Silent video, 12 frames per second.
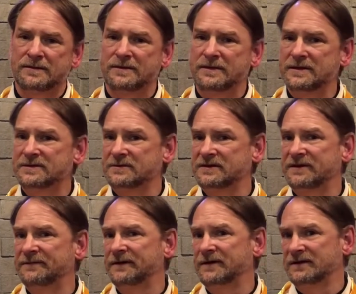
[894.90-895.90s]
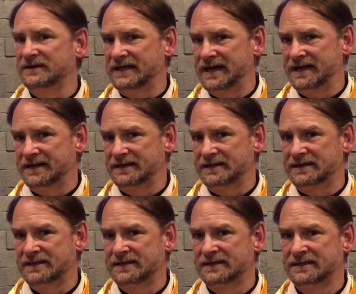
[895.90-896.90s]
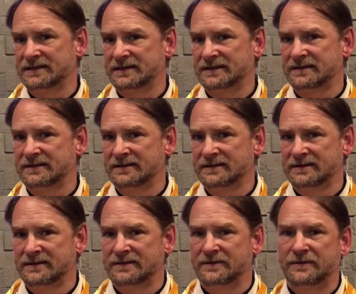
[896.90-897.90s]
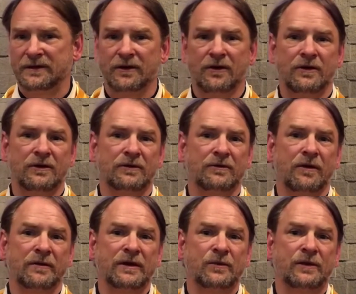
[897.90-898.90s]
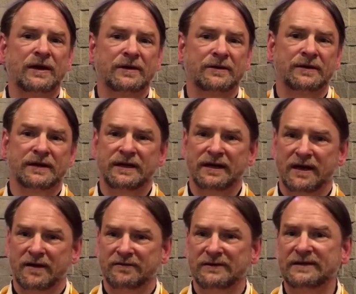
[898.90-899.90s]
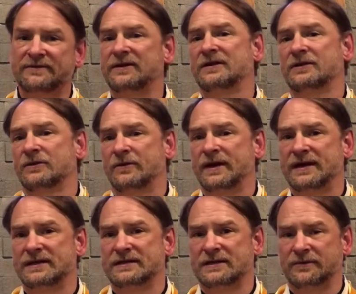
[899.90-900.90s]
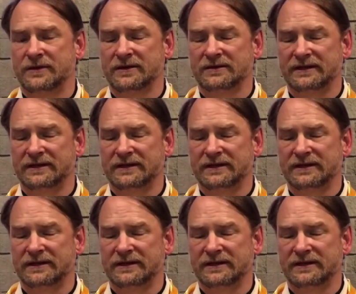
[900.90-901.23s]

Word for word: These are difficult days. We are all growing weary of living the ways that we are